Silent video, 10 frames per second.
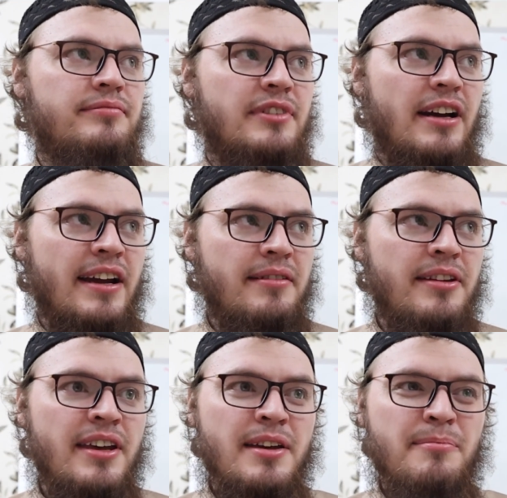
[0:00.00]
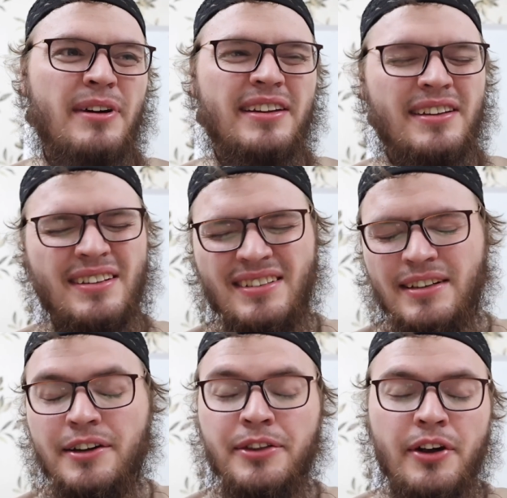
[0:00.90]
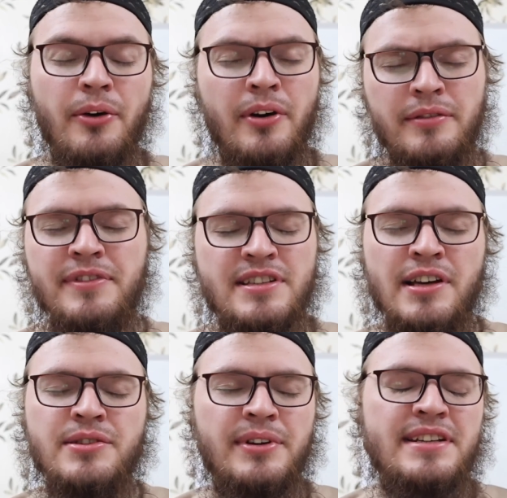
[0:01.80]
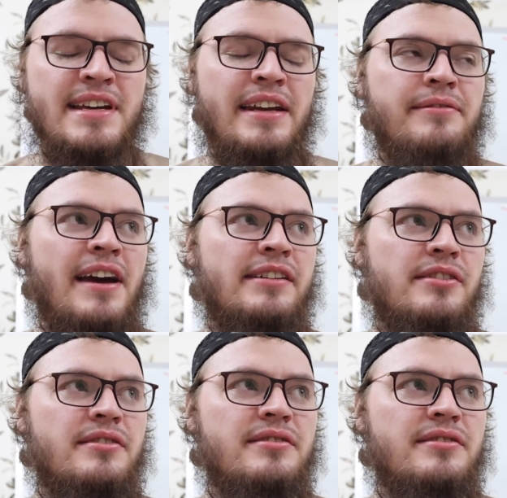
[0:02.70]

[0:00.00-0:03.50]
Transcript: All right? But the urf is also a deciding factor